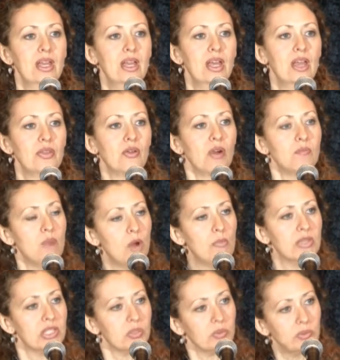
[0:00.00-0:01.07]
There are
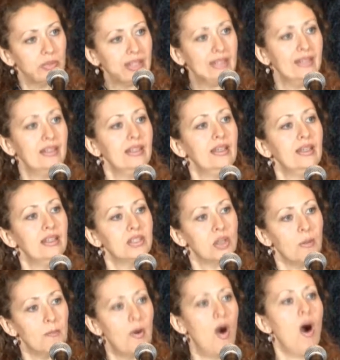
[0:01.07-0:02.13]
moments when we need to
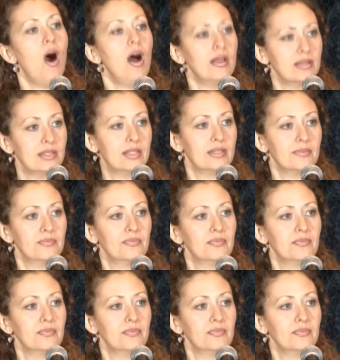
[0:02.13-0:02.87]
pause